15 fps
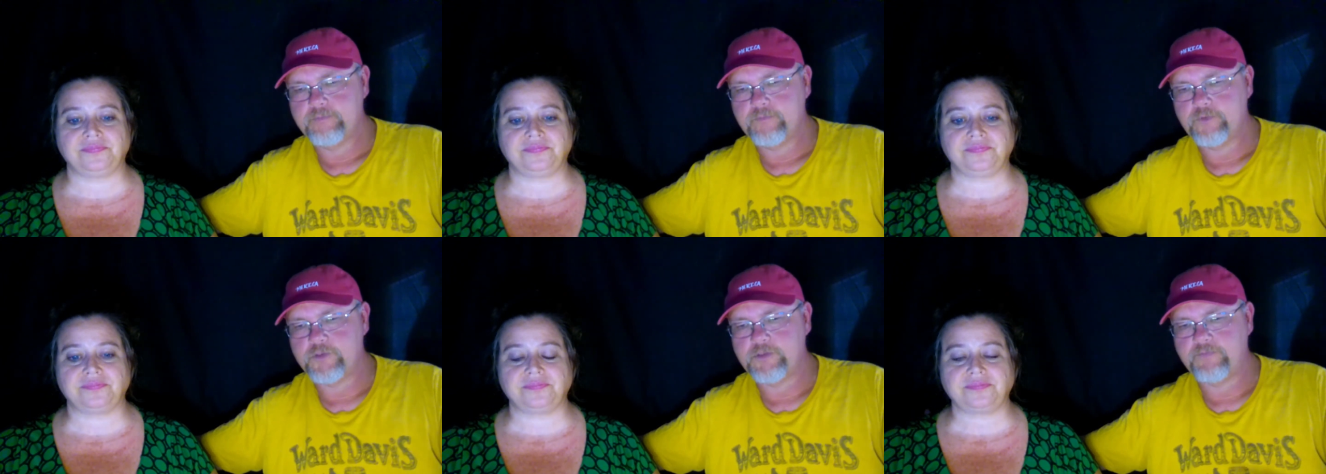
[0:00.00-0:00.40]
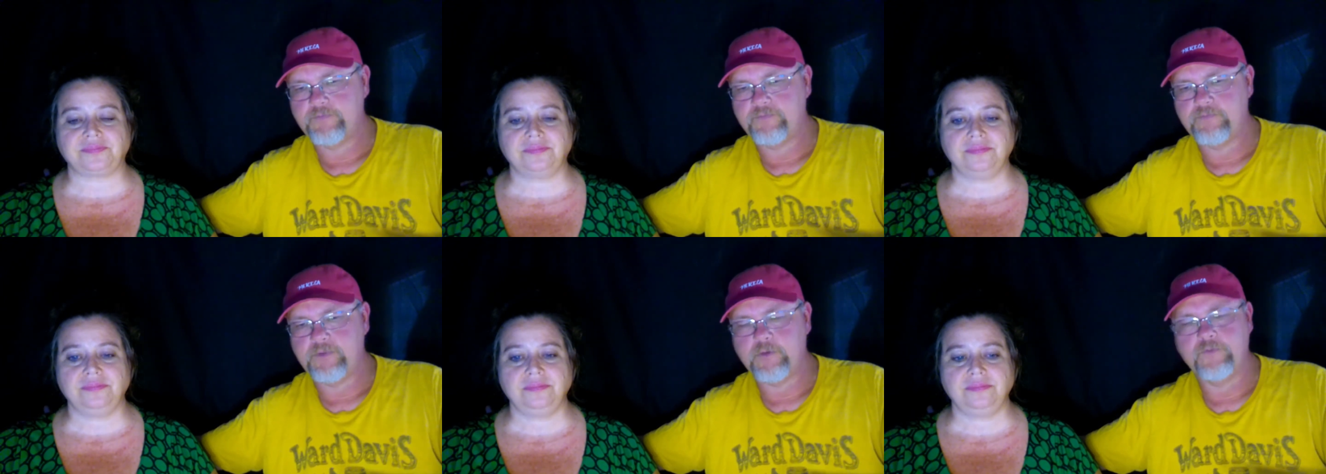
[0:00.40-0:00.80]
Speaker 1: what's the
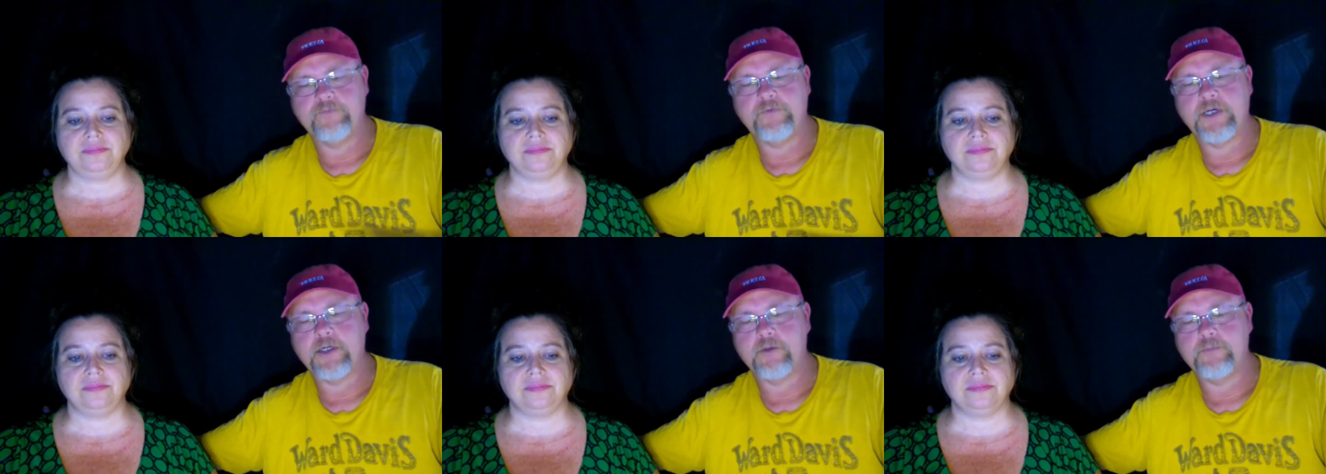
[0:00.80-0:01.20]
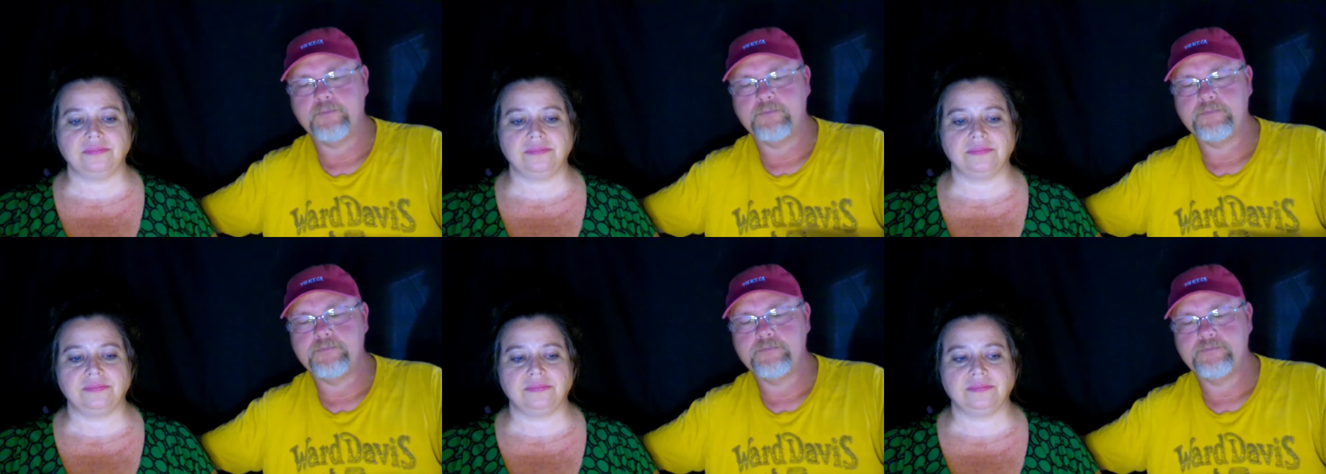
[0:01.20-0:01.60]
little fire
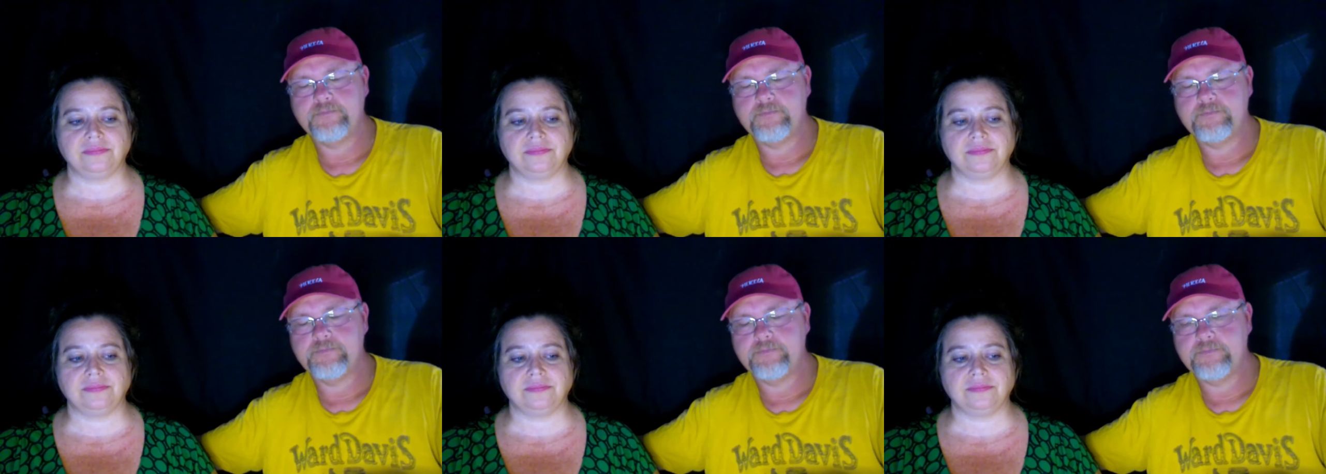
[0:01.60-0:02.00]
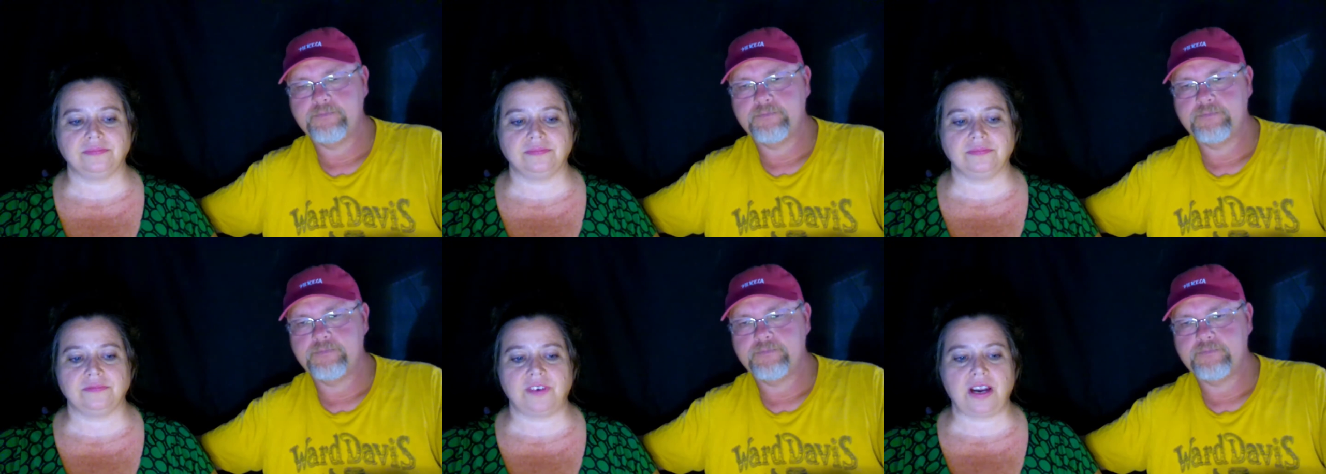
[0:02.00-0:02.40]

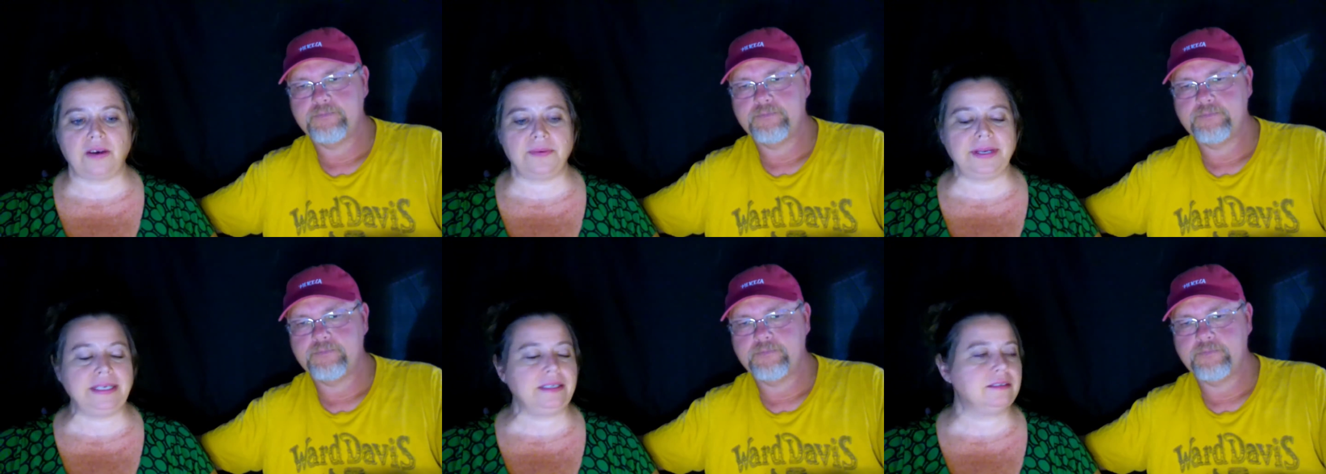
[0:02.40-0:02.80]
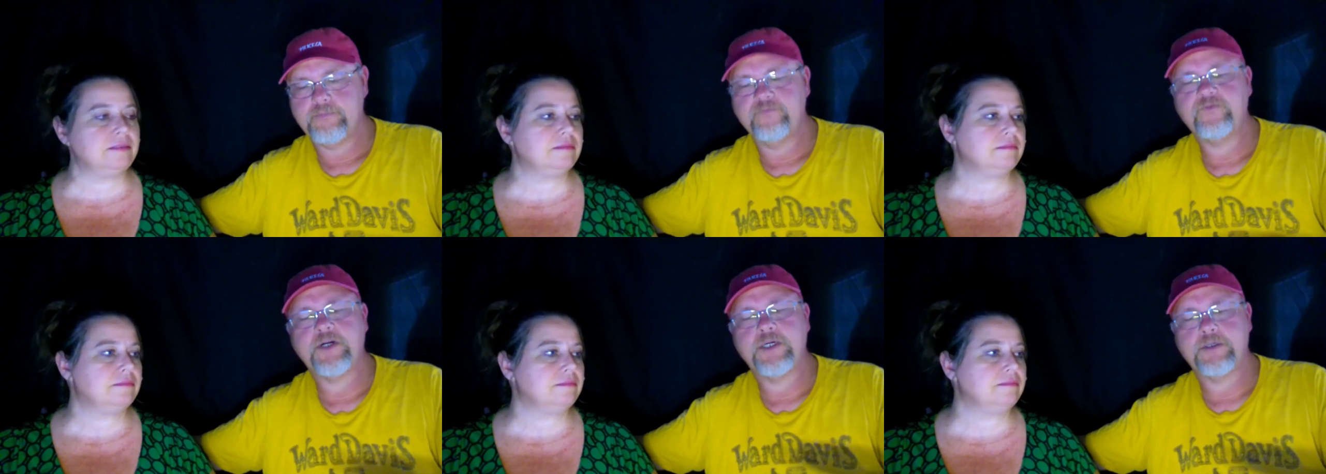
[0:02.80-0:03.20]
fire ring
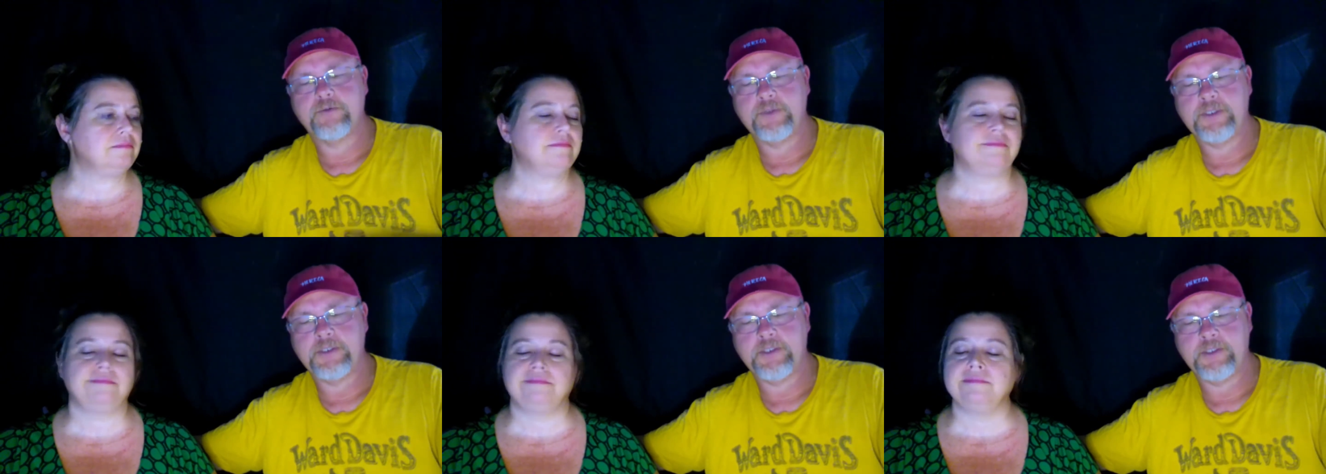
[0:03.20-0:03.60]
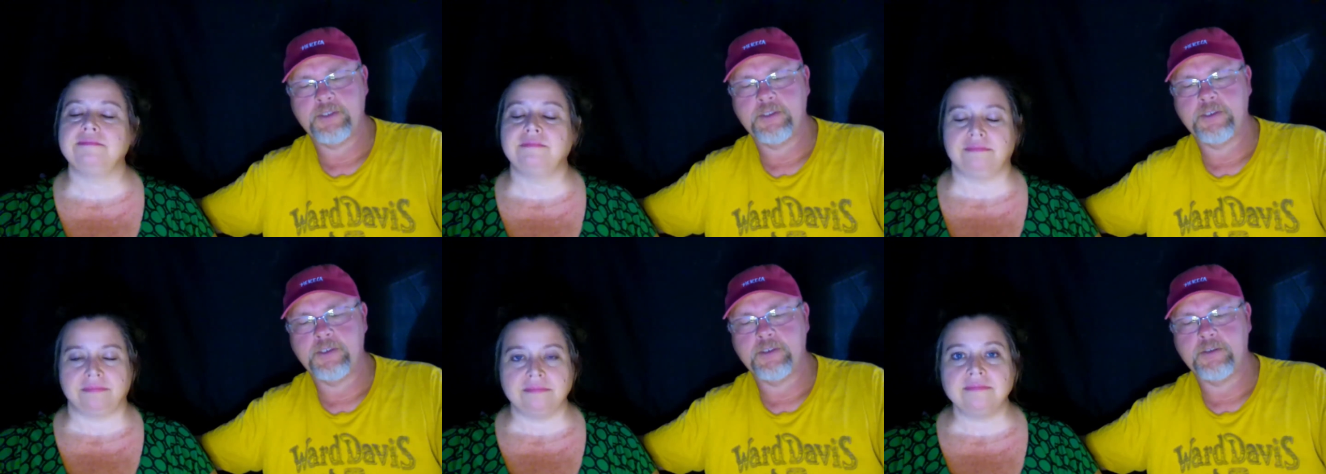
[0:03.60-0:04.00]
fire ring
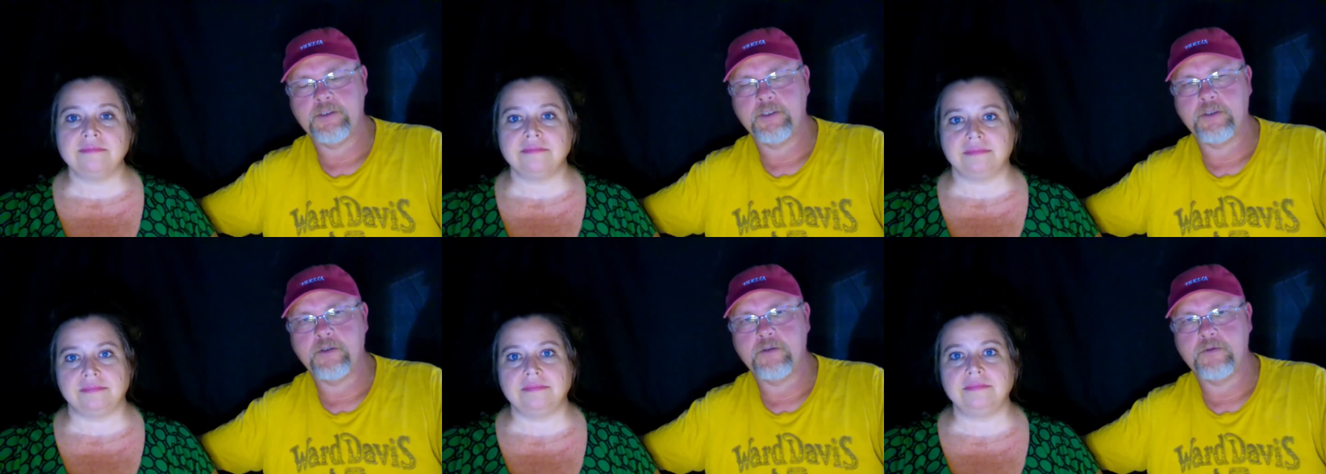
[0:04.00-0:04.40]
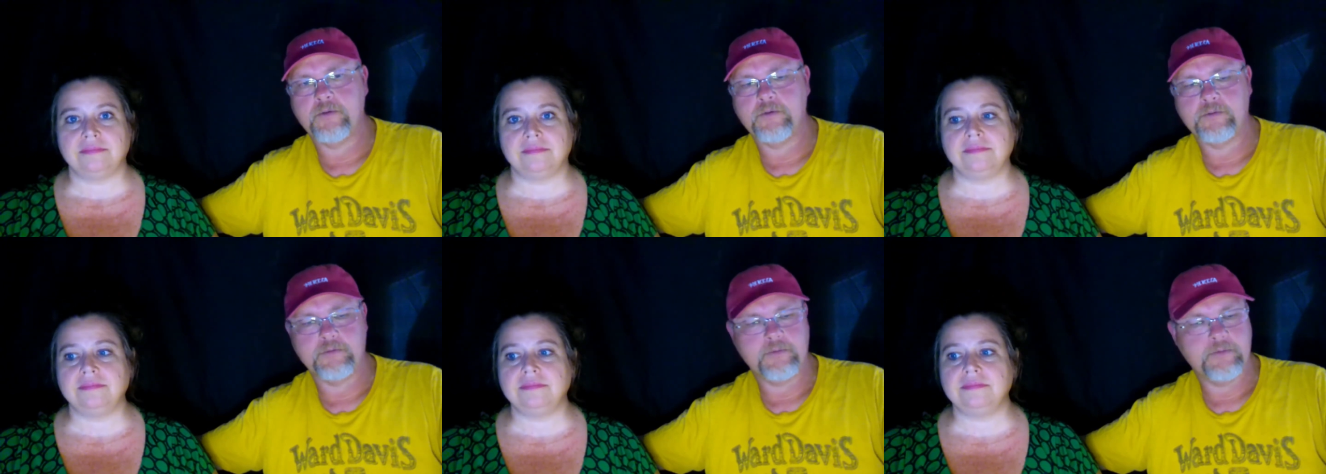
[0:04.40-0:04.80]
in there and all,
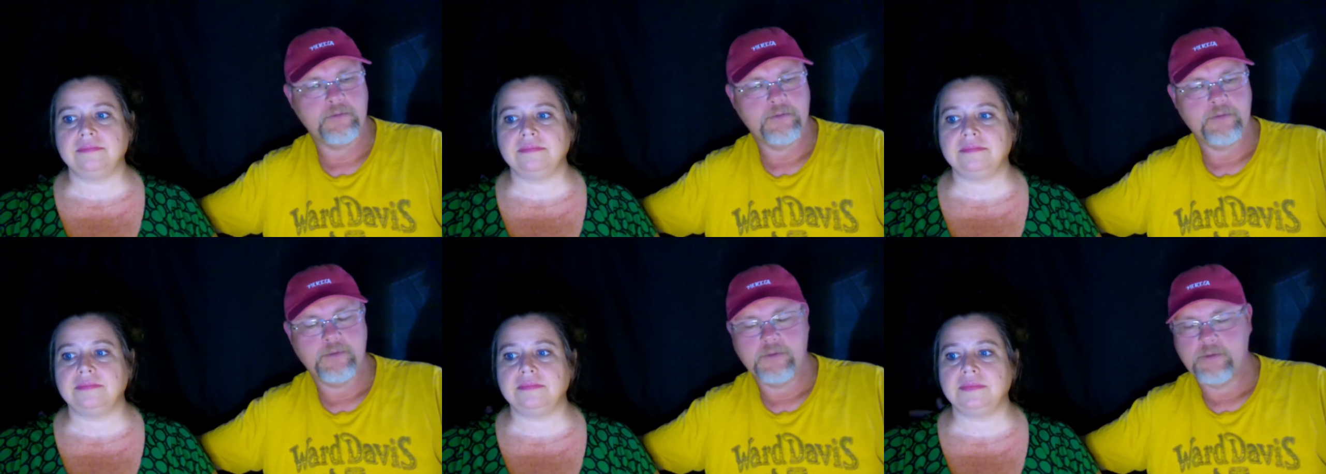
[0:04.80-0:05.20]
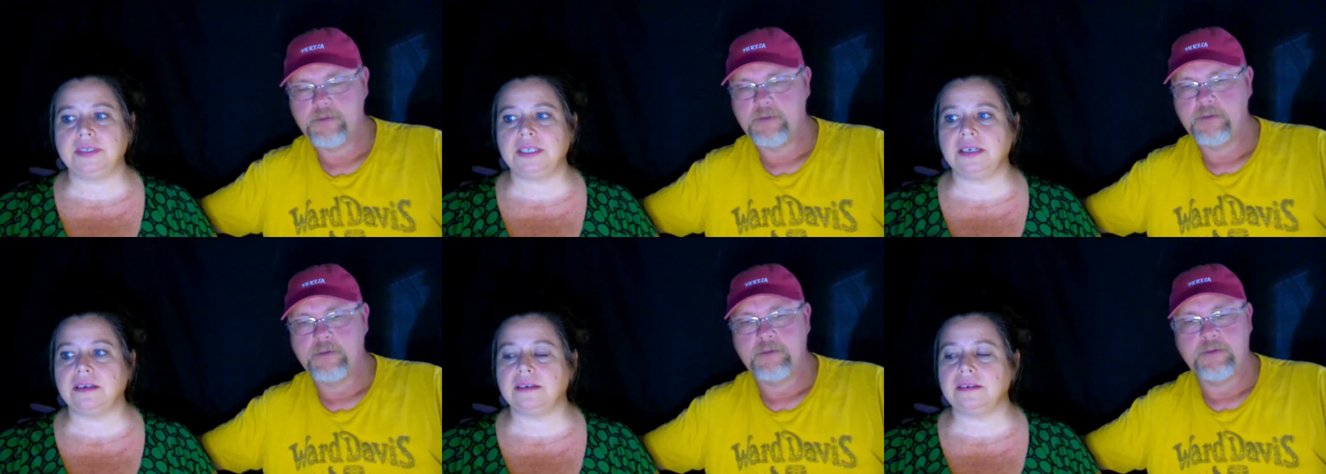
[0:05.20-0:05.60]
and
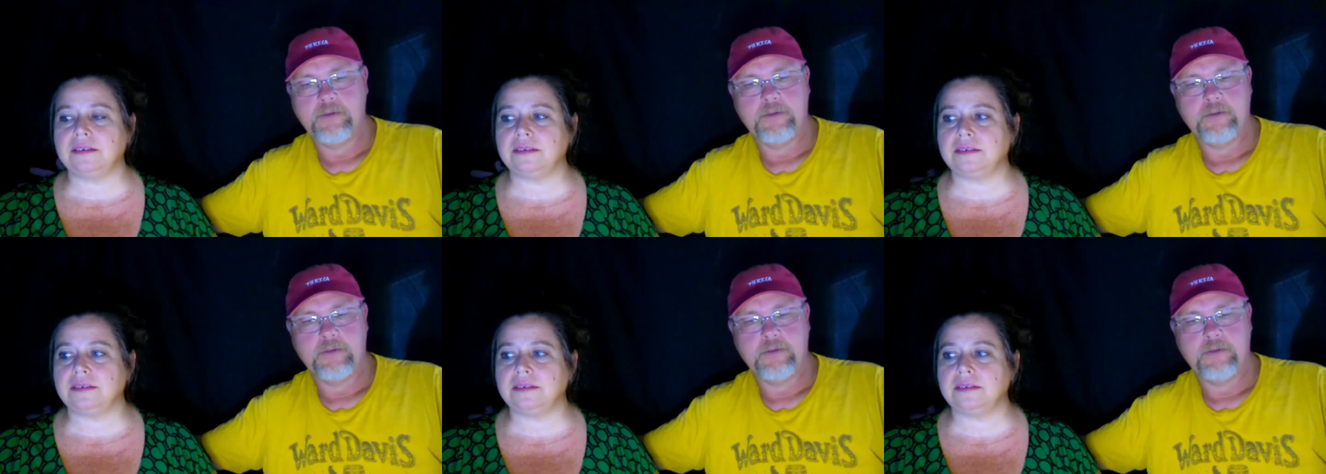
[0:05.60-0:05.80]
yeah.